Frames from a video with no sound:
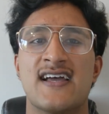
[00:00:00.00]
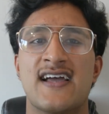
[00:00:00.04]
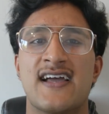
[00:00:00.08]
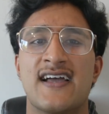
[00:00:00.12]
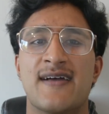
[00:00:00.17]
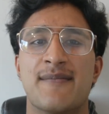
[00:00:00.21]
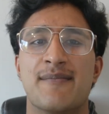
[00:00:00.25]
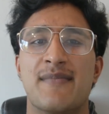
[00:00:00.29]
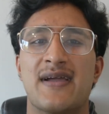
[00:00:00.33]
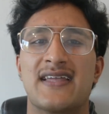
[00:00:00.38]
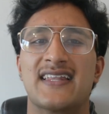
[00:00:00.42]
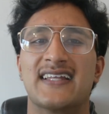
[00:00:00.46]

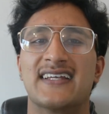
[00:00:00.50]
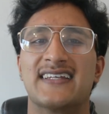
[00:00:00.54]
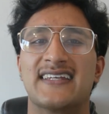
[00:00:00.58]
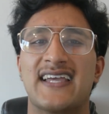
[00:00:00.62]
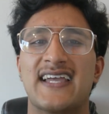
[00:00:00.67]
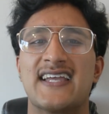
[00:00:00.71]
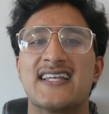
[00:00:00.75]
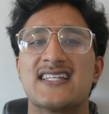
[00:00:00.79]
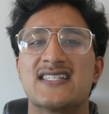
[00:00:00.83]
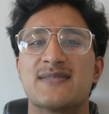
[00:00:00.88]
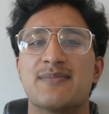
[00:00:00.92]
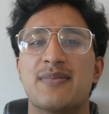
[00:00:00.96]
May the
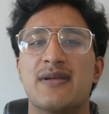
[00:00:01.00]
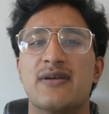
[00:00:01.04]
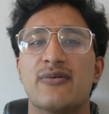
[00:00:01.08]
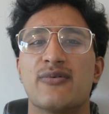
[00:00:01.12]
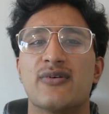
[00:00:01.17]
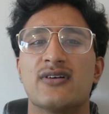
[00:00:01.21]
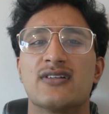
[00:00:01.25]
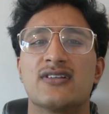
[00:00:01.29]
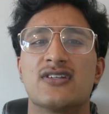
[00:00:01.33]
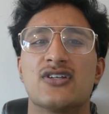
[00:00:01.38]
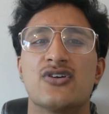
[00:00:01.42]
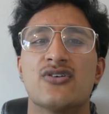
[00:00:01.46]
gains be
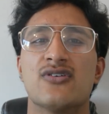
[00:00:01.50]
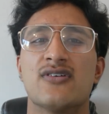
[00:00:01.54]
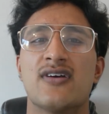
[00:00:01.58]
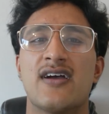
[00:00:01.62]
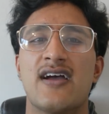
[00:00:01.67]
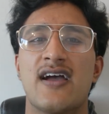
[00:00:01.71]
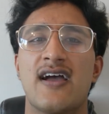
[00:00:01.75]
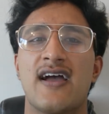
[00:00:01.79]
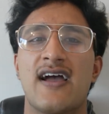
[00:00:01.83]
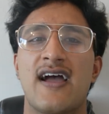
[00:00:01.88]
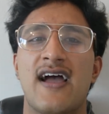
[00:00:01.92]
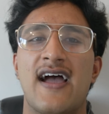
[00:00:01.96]
with you,
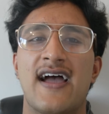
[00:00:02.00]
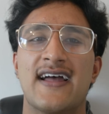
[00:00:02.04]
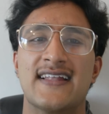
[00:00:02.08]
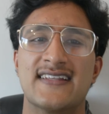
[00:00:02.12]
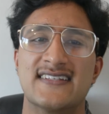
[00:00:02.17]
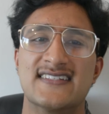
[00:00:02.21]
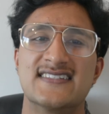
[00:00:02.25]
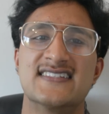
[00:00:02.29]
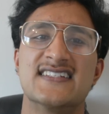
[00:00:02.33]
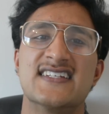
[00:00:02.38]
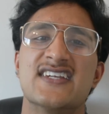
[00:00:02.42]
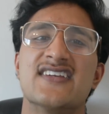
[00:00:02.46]
and
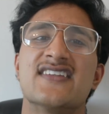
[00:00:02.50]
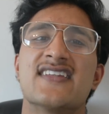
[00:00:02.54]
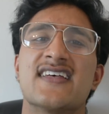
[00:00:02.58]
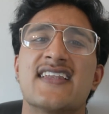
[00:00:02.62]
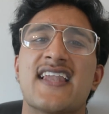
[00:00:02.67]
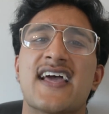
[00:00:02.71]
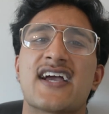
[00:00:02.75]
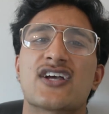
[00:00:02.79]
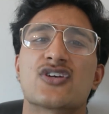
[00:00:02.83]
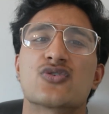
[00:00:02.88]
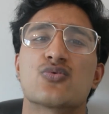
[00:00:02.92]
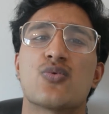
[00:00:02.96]
see you in the
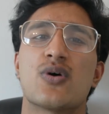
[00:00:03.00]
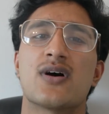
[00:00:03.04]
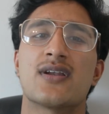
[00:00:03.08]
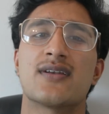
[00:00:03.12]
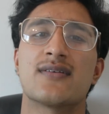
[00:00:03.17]
next one.